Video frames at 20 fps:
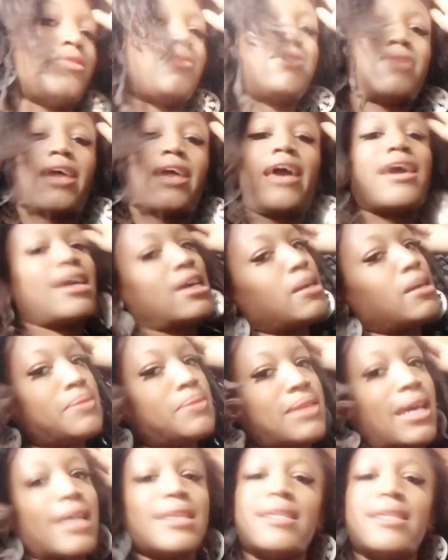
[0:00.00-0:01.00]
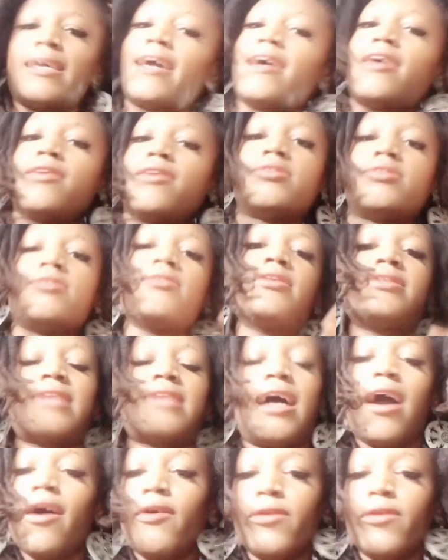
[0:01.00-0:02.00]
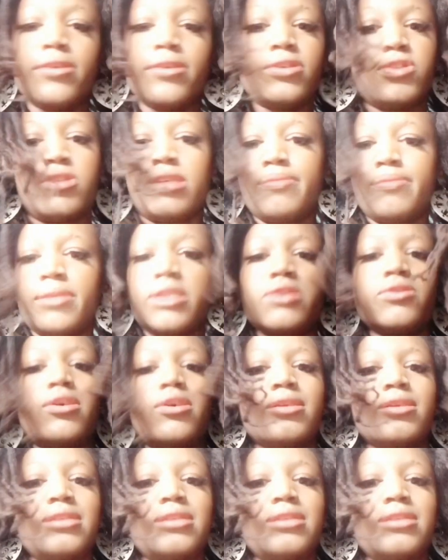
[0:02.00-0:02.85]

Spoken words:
hang upside down, do this hot oil treatment, do all